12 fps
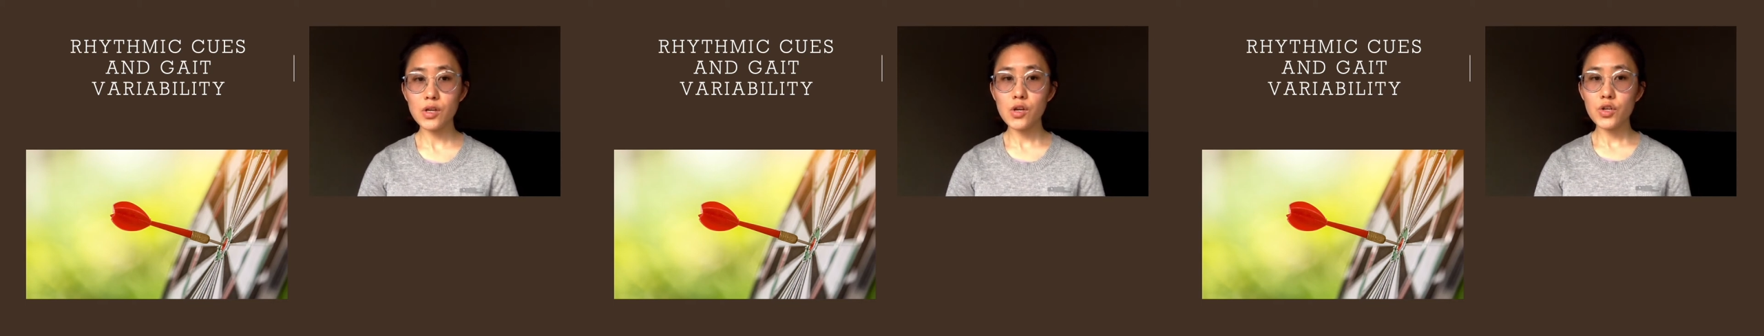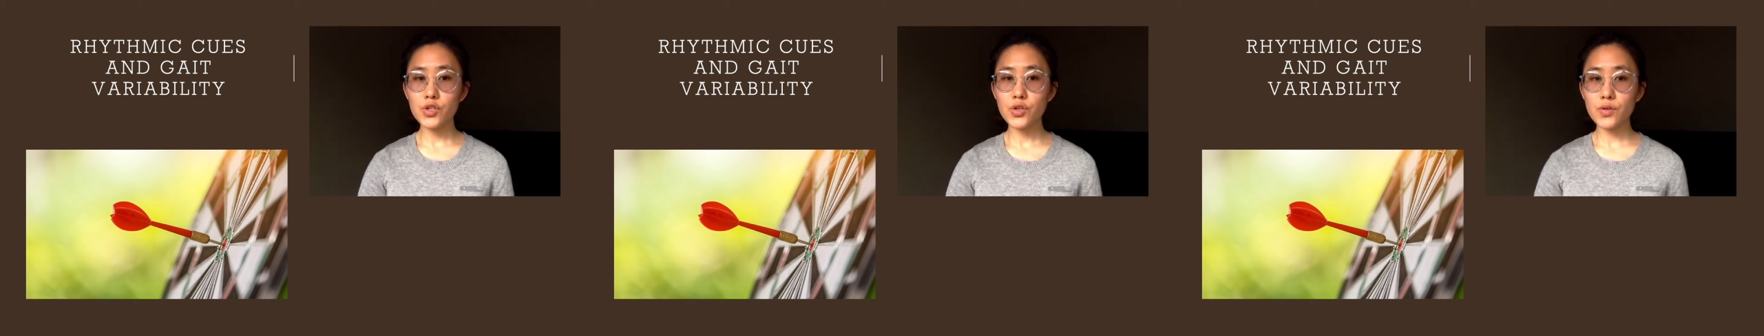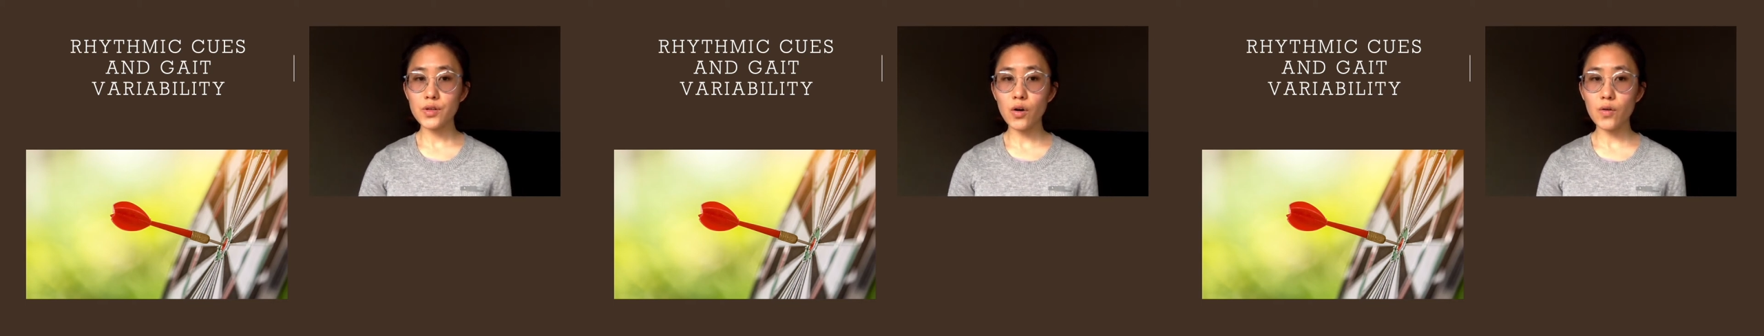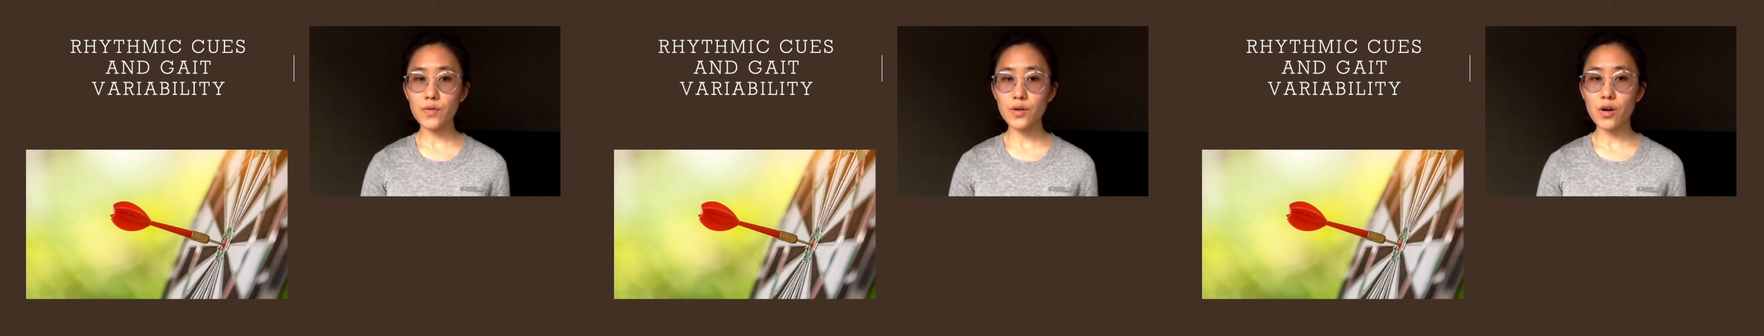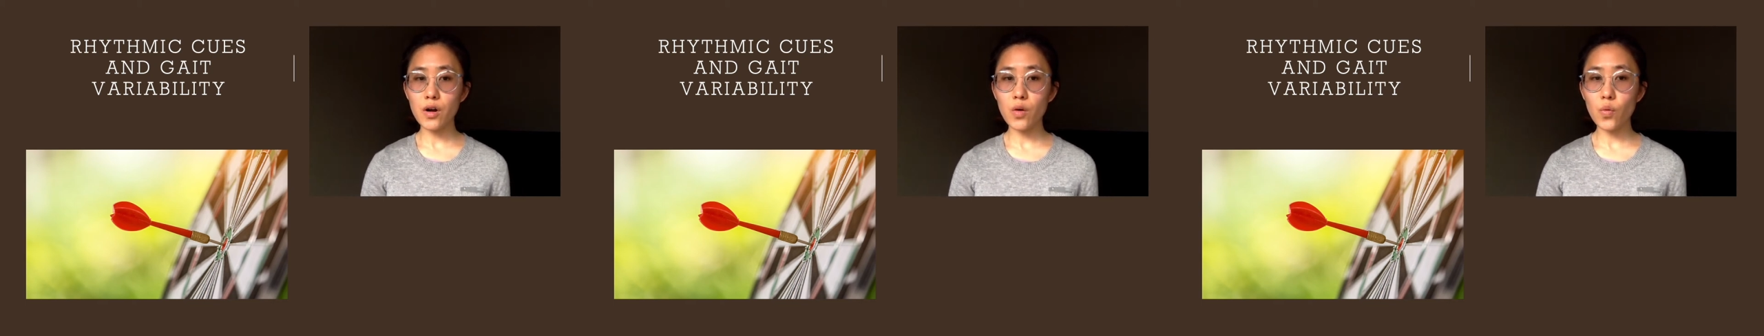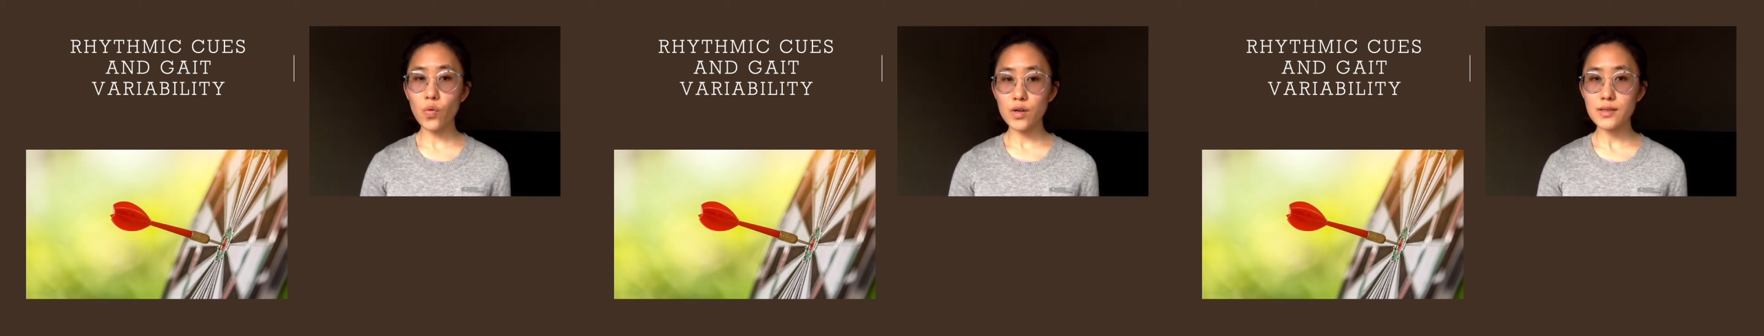showed overall
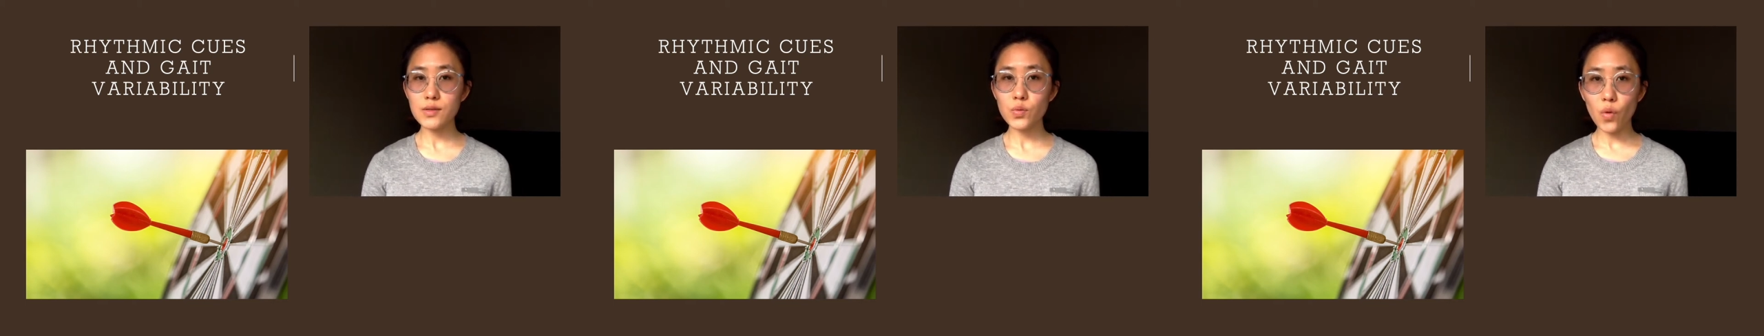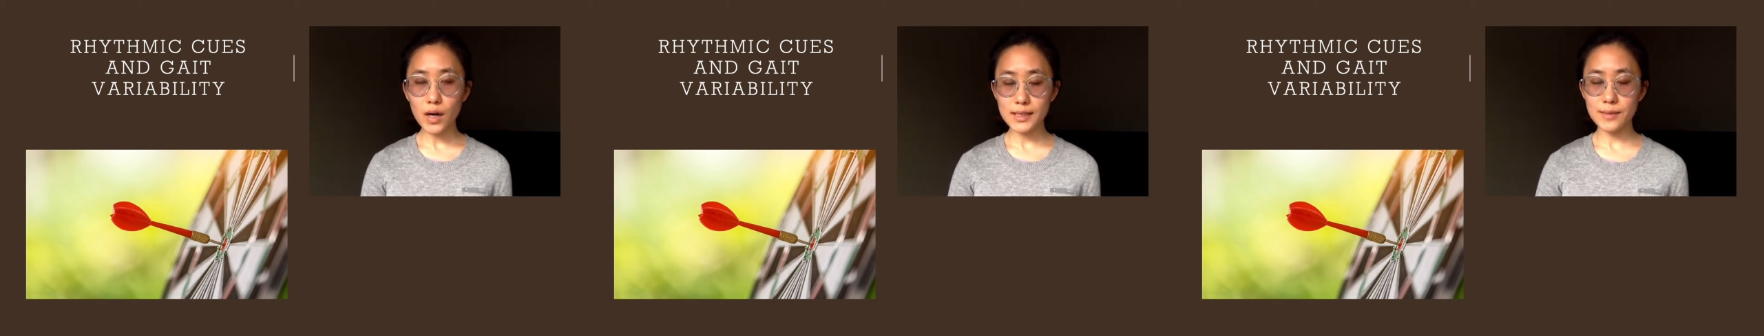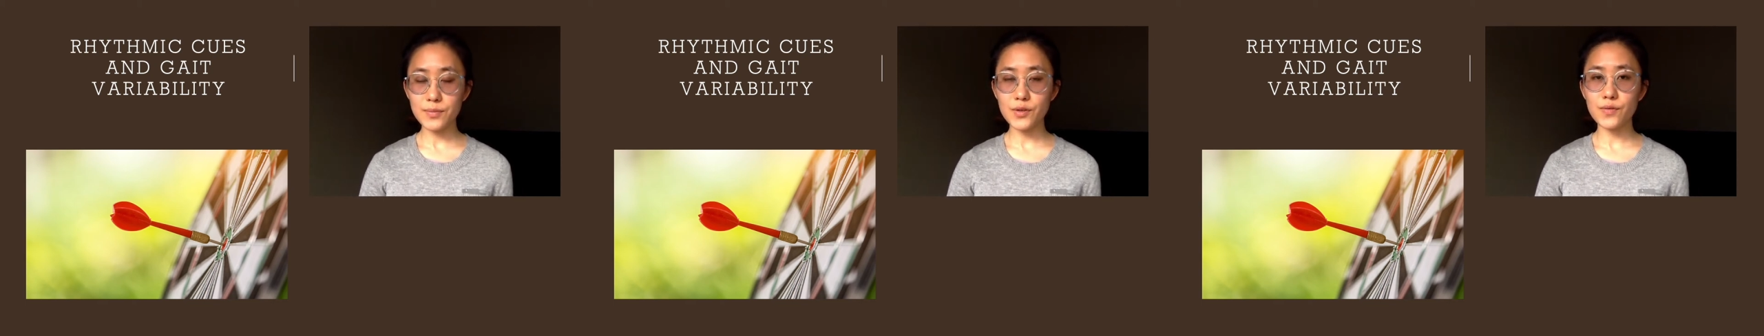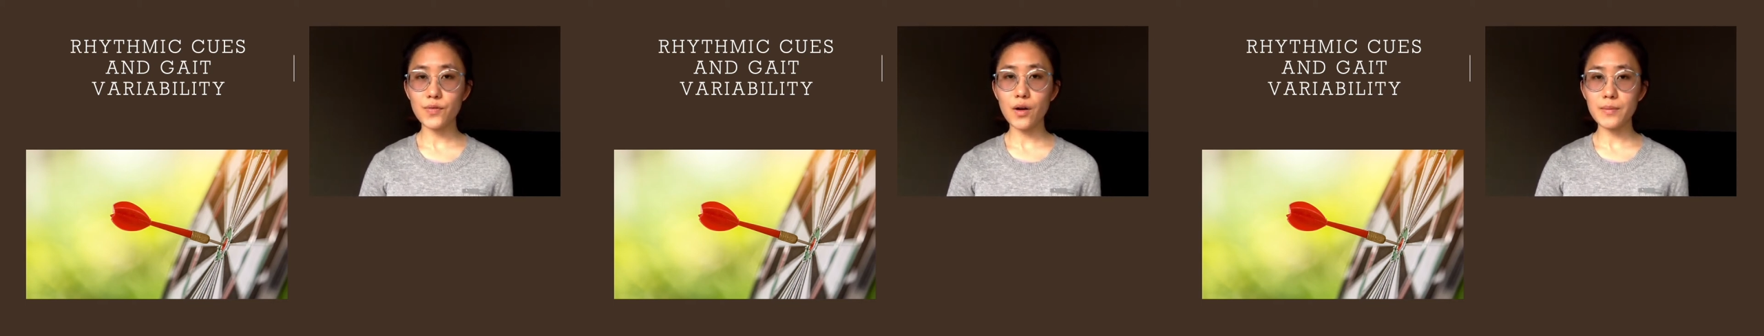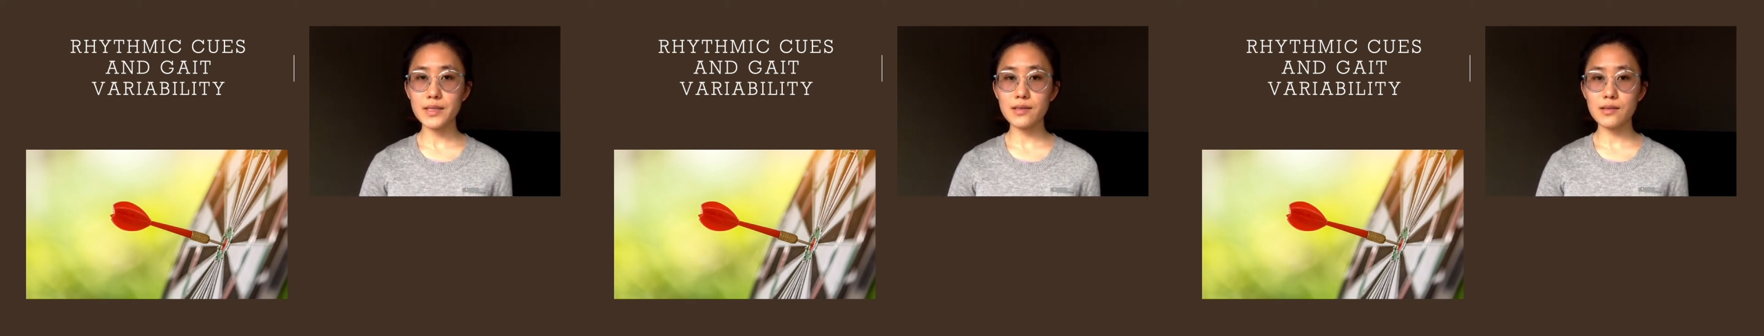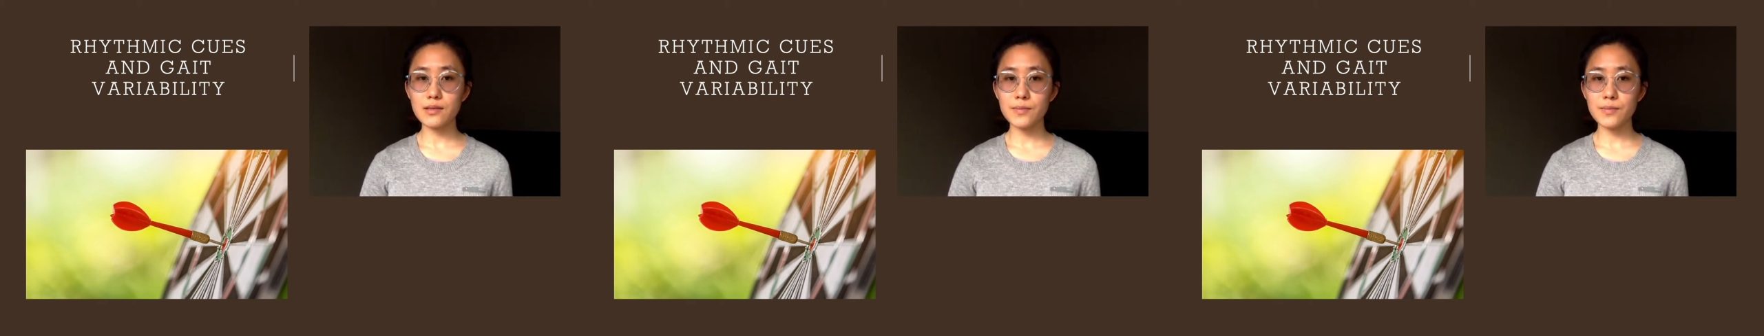worse walking performance.